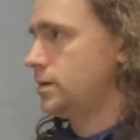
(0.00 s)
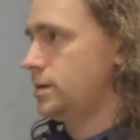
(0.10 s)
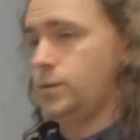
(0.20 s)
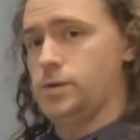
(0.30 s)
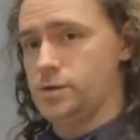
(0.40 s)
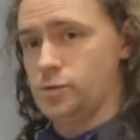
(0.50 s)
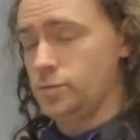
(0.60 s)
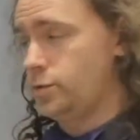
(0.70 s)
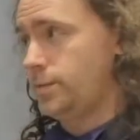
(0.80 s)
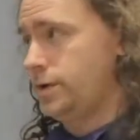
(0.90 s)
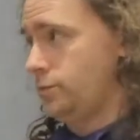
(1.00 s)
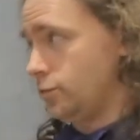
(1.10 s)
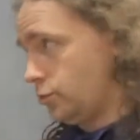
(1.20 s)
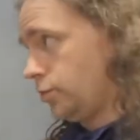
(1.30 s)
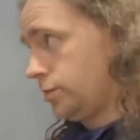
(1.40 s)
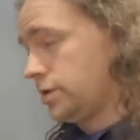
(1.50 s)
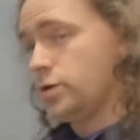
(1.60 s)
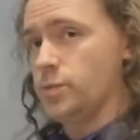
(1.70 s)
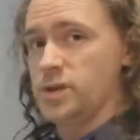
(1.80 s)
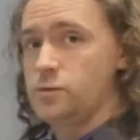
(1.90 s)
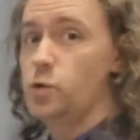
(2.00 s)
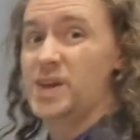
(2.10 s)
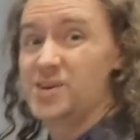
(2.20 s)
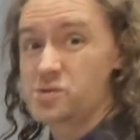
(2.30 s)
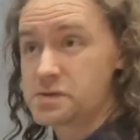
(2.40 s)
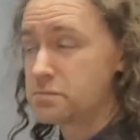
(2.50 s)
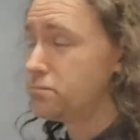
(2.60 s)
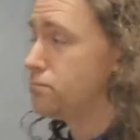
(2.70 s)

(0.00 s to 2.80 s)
That will install the book base to a drawer to stop things falling out of it.